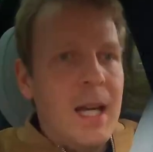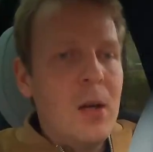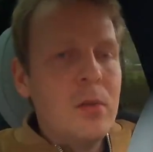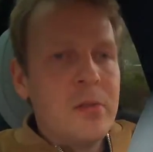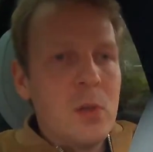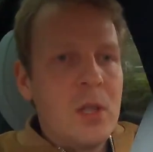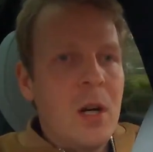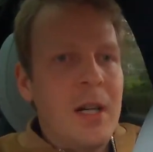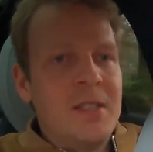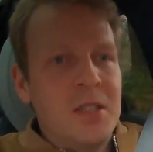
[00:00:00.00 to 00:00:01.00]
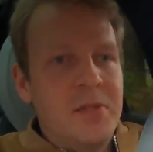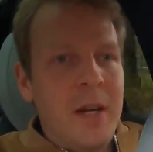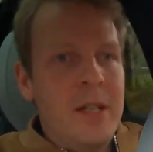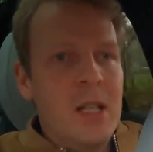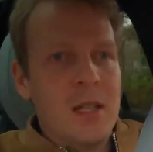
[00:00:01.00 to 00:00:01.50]
And overall the car is just
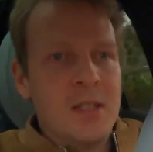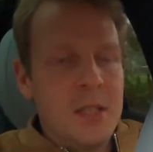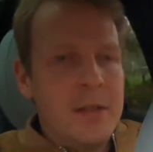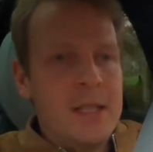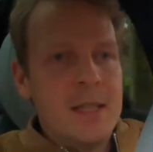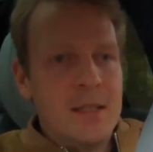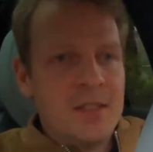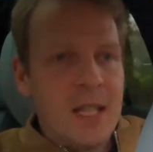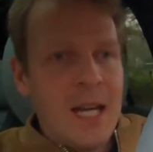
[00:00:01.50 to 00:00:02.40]
very luxurious.